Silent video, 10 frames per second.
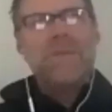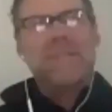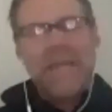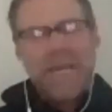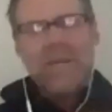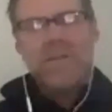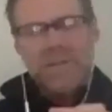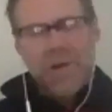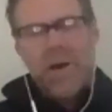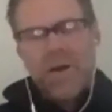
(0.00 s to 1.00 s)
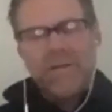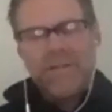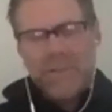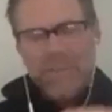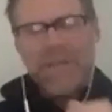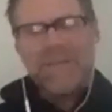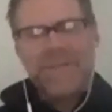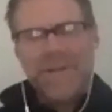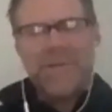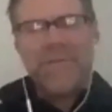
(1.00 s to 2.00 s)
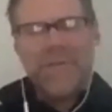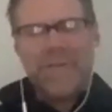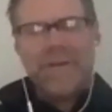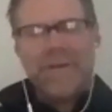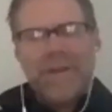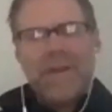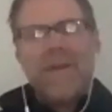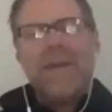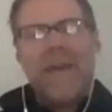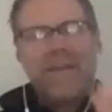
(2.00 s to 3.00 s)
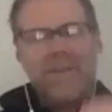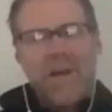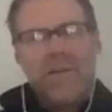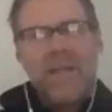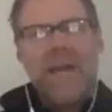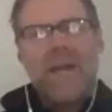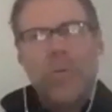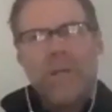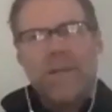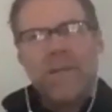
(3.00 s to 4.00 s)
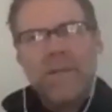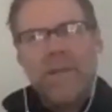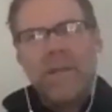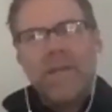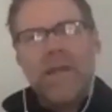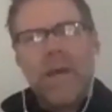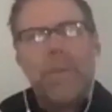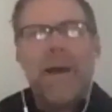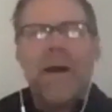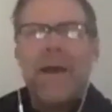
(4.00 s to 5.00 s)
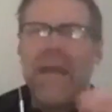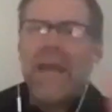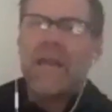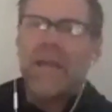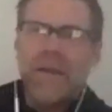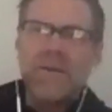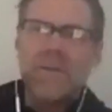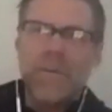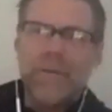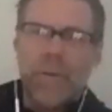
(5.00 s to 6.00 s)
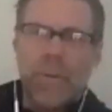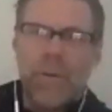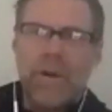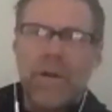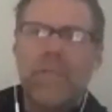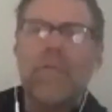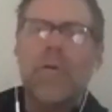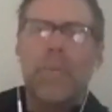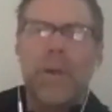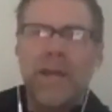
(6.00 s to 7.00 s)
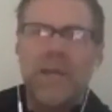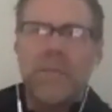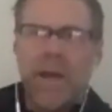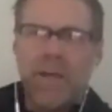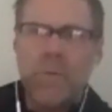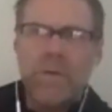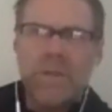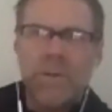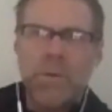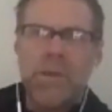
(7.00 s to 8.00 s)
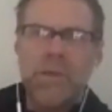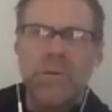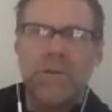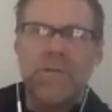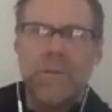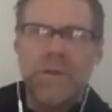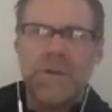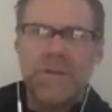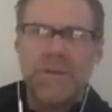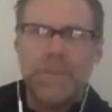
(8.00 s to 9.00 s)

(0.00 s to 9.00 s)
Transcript: singing a song to myself, a song that I had written about eight years before for a buddy of mine who was going through a divorce.